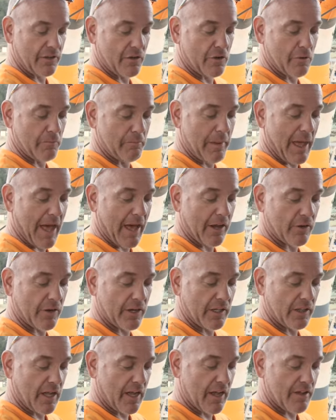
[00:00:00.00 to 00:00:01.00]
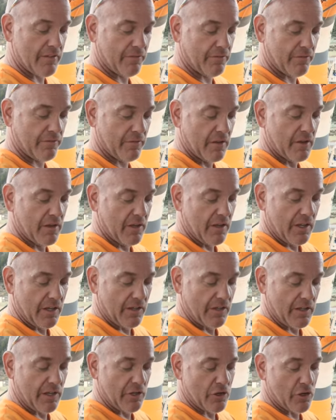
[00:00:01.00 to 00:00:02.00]
your battery life,
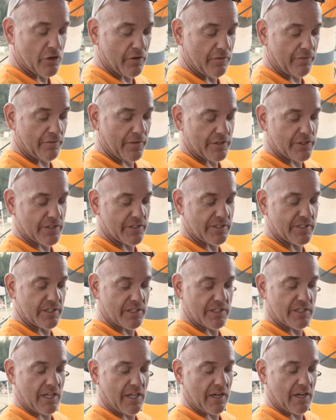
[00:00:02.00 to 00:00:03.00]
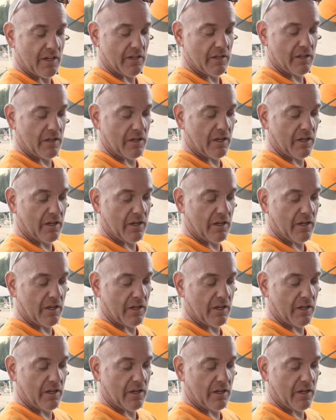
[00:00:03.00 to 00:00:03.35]
and then your efficiency setting.